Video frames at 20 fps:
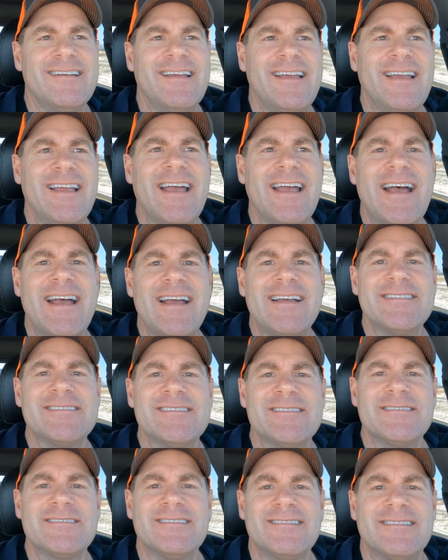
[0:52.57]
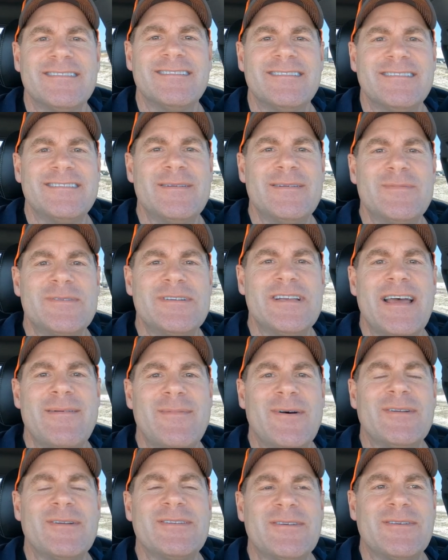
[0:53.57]
Hey guys, Timber
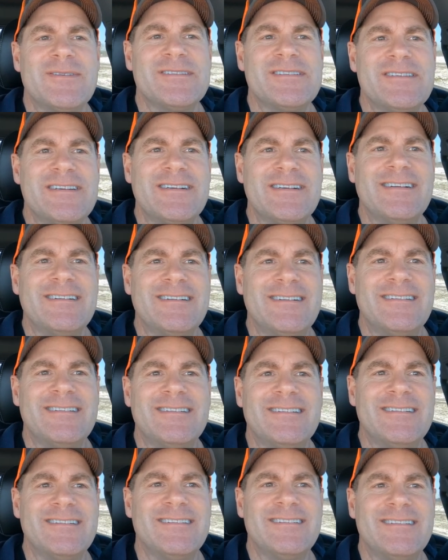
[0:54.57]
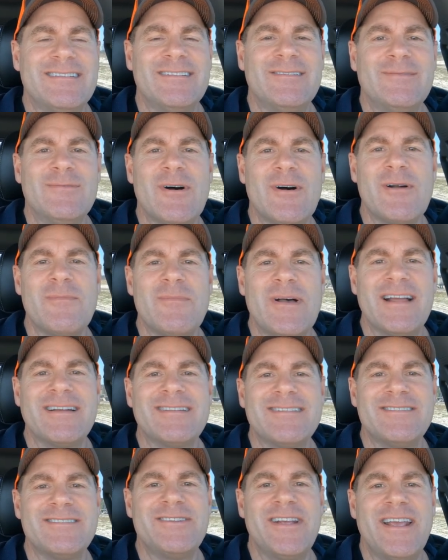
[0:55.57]
Time Outdoors here. Welcome back
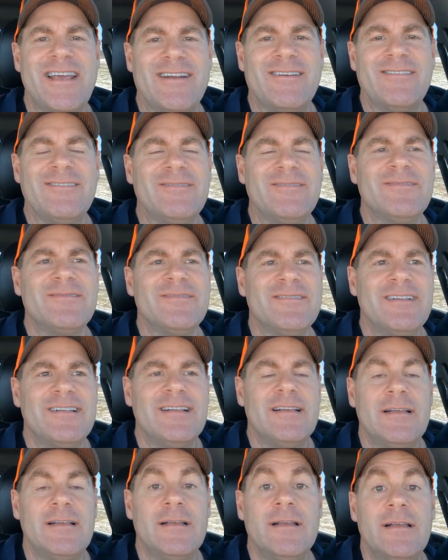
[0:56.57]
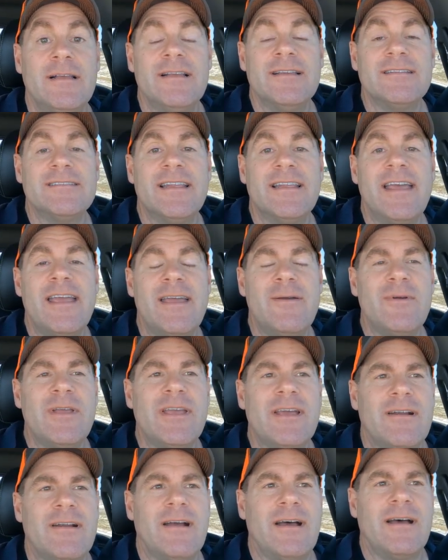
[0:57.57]
to the channel. Today
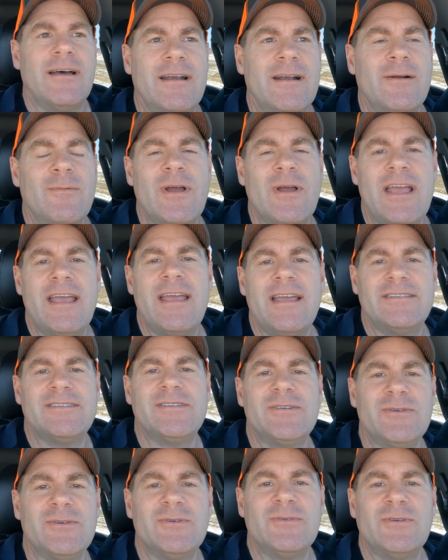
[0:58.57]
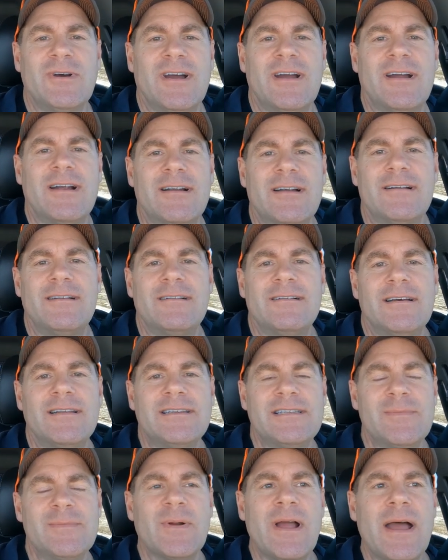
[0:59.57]
we are on our way to our
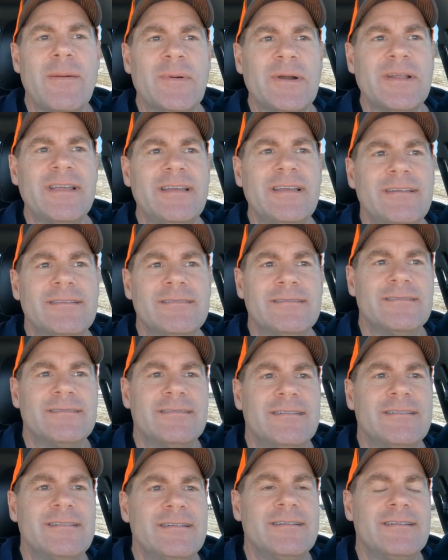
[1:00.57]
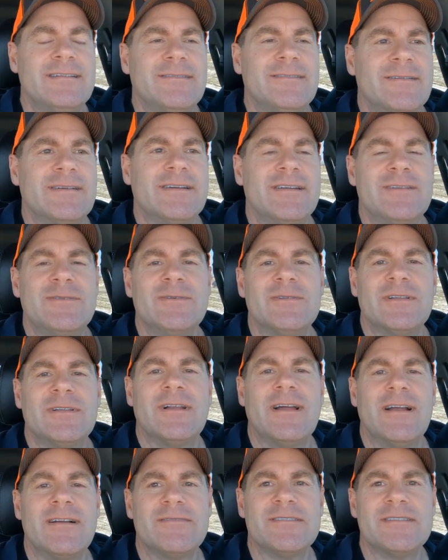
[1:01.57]
hunting property. We're gonna do a
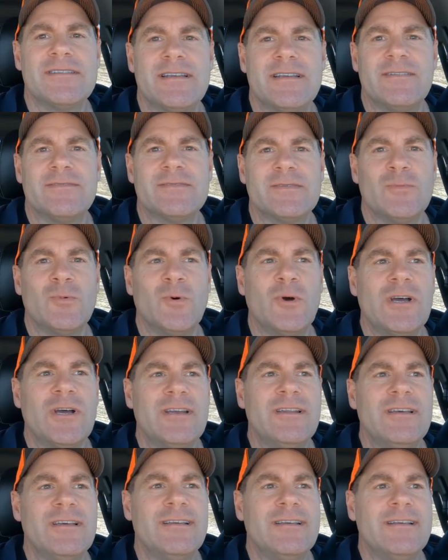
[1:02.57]
little harvesting of some wood.